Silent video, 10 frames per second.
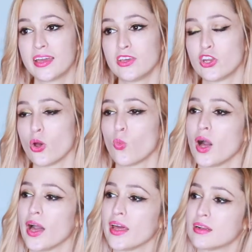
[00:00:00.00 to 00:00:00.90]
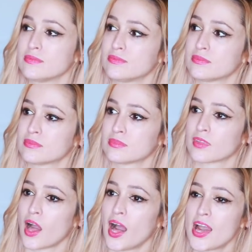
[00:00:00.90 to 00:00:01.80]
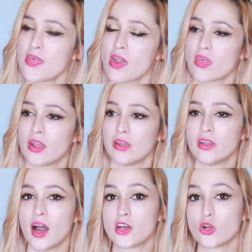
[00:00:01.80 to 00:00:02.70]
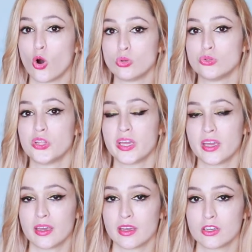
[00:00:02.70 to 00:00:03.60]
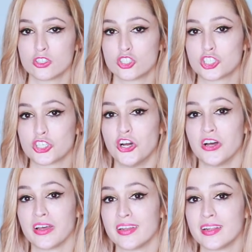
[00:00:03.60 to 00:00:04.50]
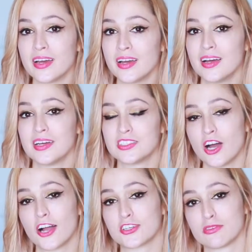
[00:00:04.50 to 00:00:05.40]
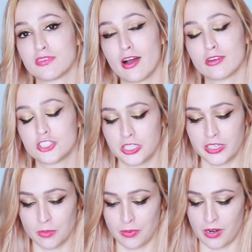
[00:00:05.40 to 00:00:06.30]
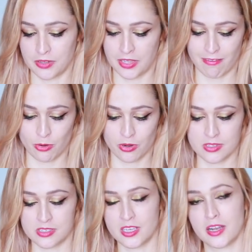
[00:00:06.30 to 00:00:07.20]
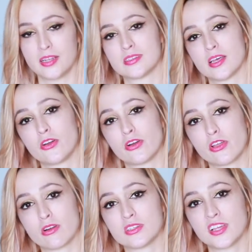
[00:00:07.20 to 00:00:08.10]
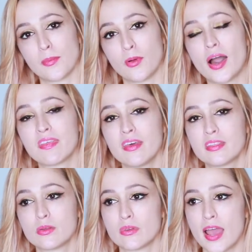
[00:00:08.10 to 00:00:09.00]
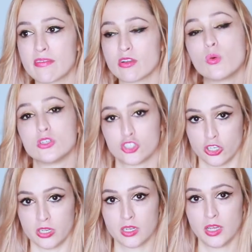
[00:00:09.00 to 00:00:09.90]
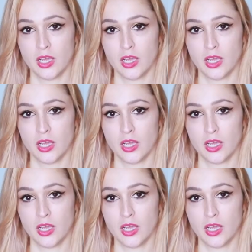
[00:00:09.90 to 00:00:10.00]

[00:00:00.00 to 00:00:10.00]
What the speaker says: You know what? I think that not only should Dr. Fauci and apparently everyone on CNN send her a urine sample, I think that everyone should.